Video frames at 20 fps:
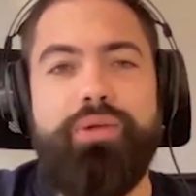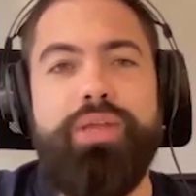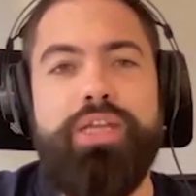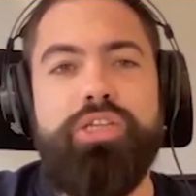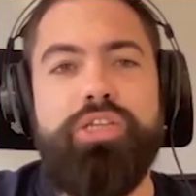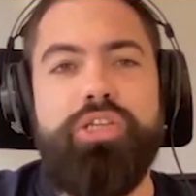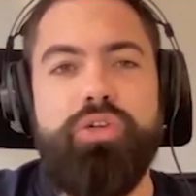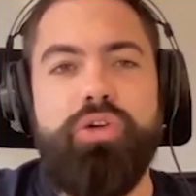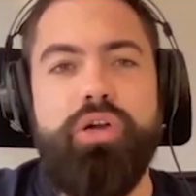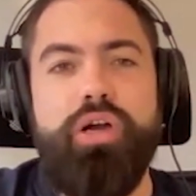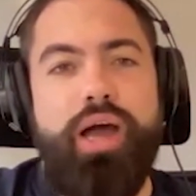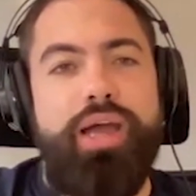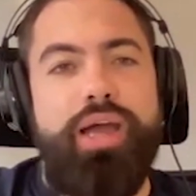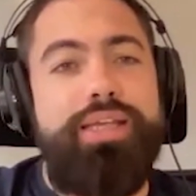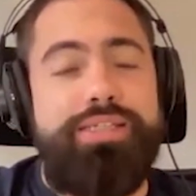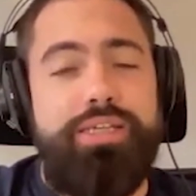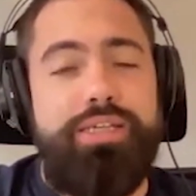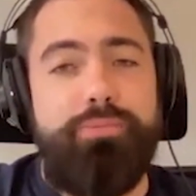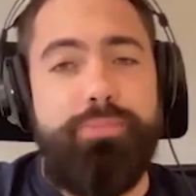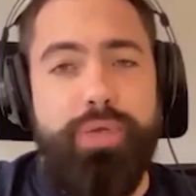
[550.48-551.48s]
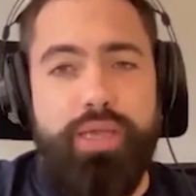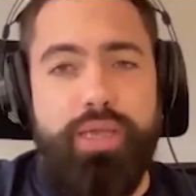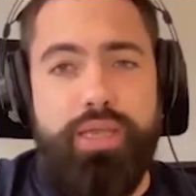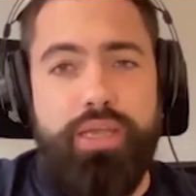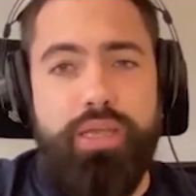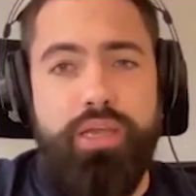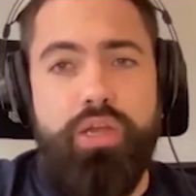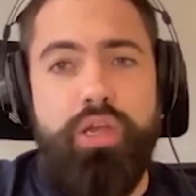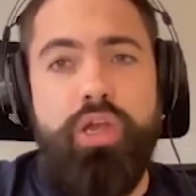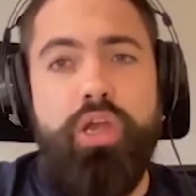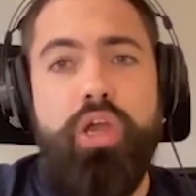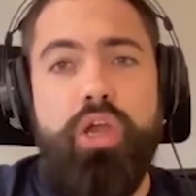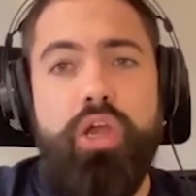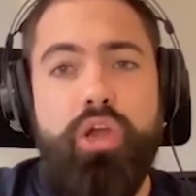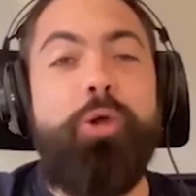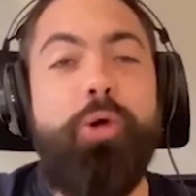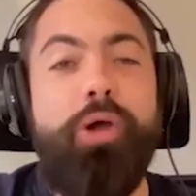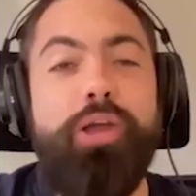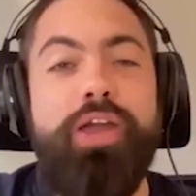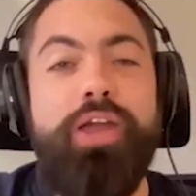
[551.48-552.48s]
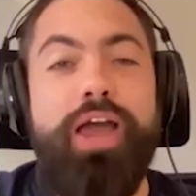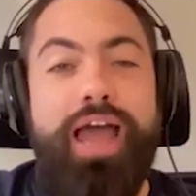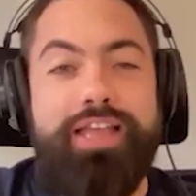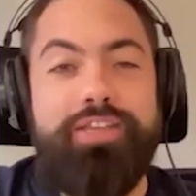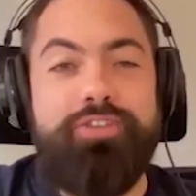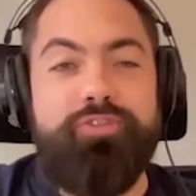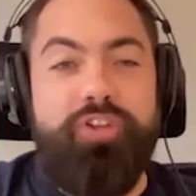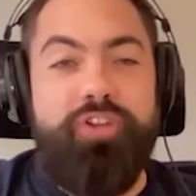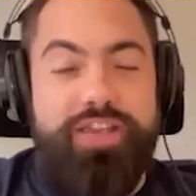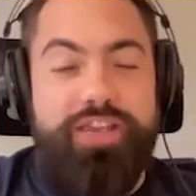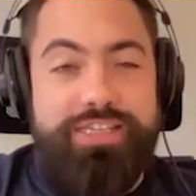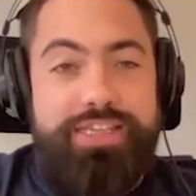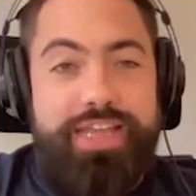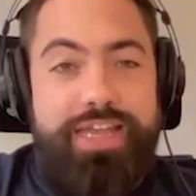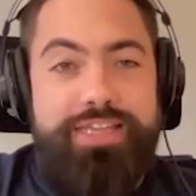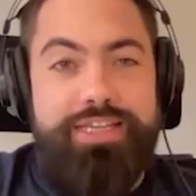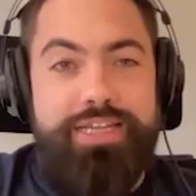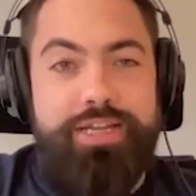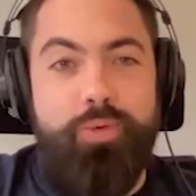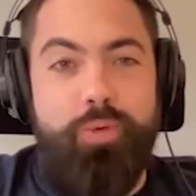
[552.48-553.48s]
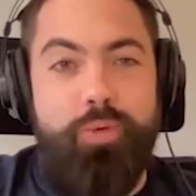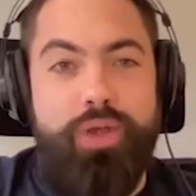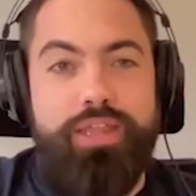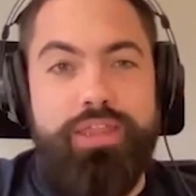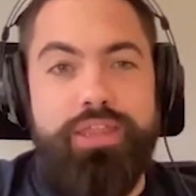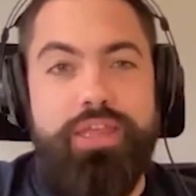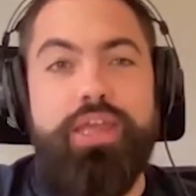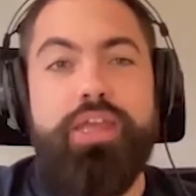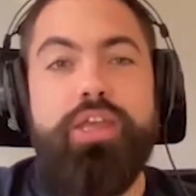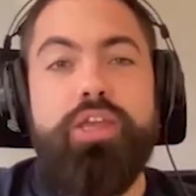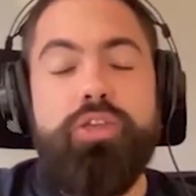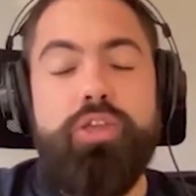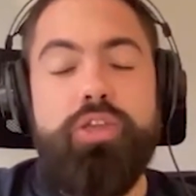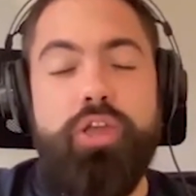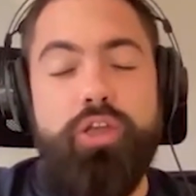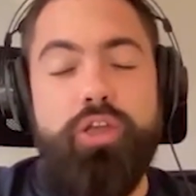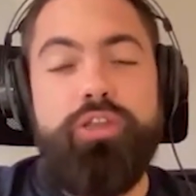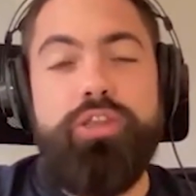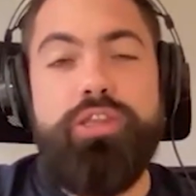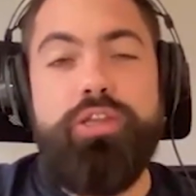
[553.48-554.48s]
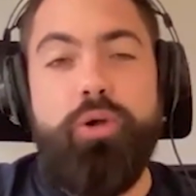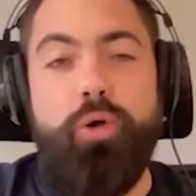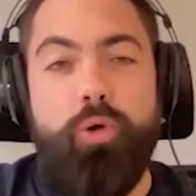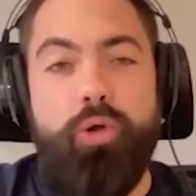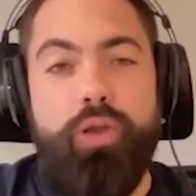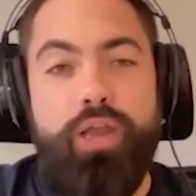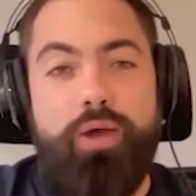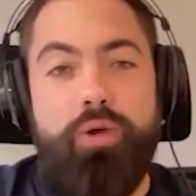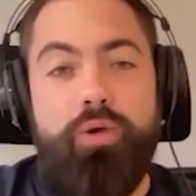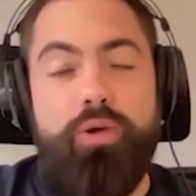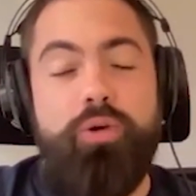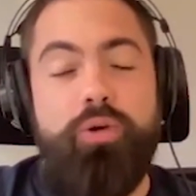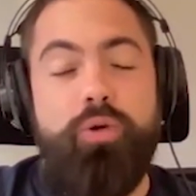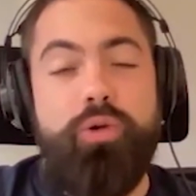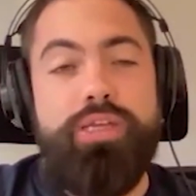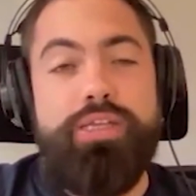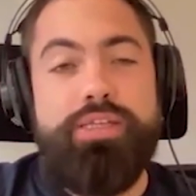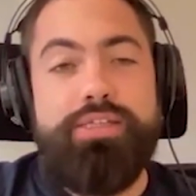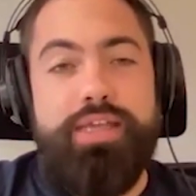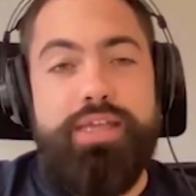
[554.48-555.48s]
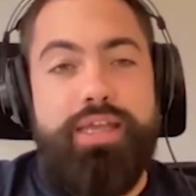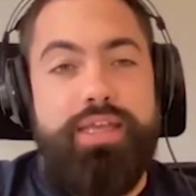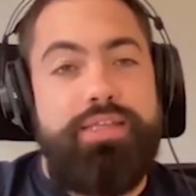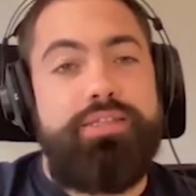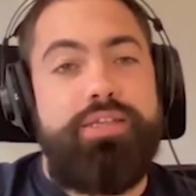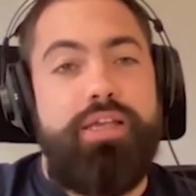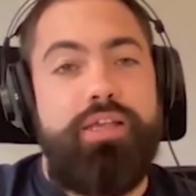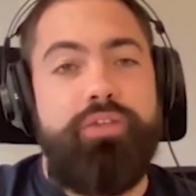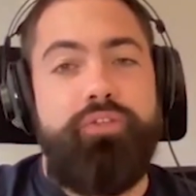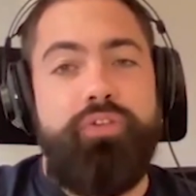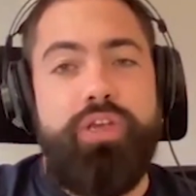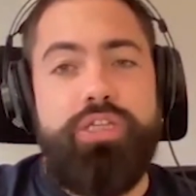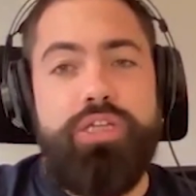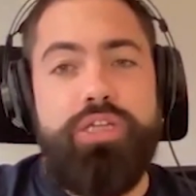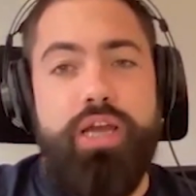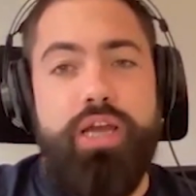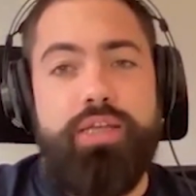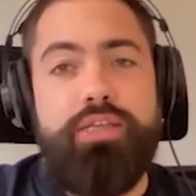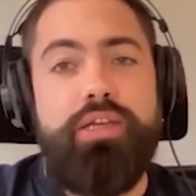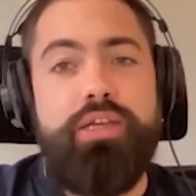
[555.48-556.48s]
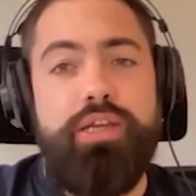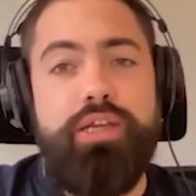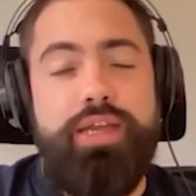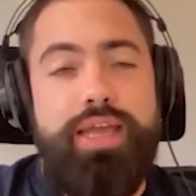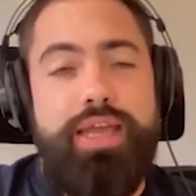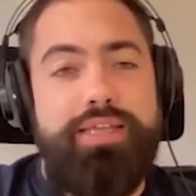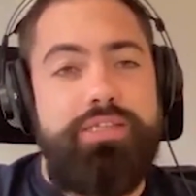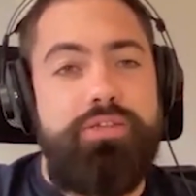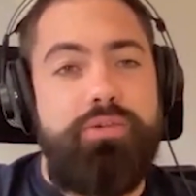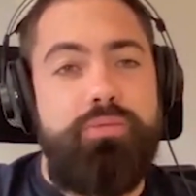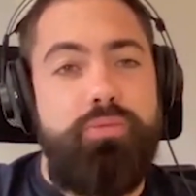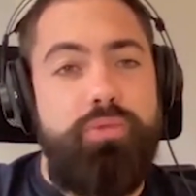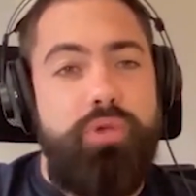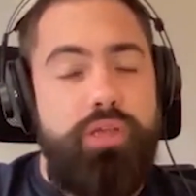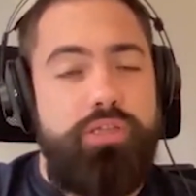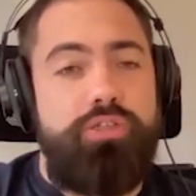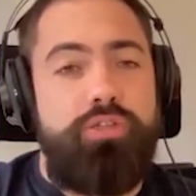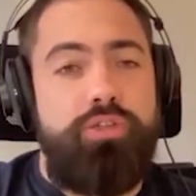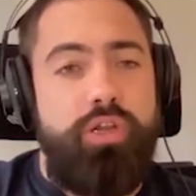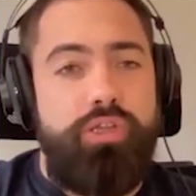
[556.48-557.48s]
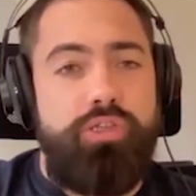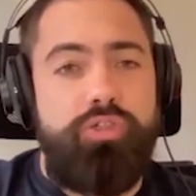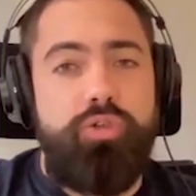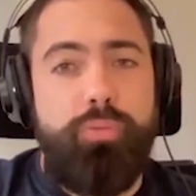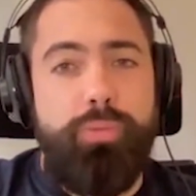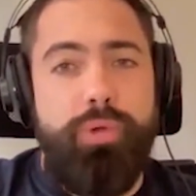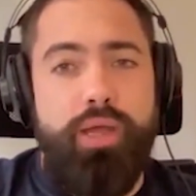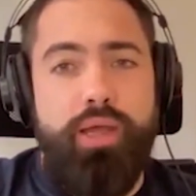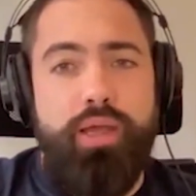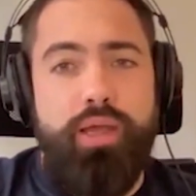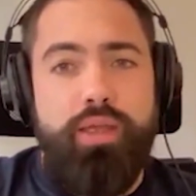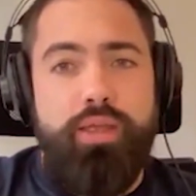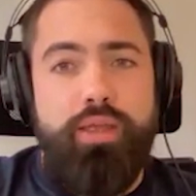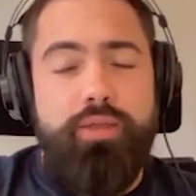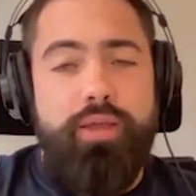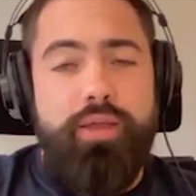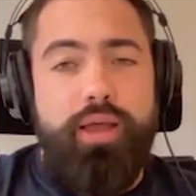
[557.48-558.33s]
into your ICP, who are your ads resonating with, you go to the audience insights feature and you're going to get some, you know, super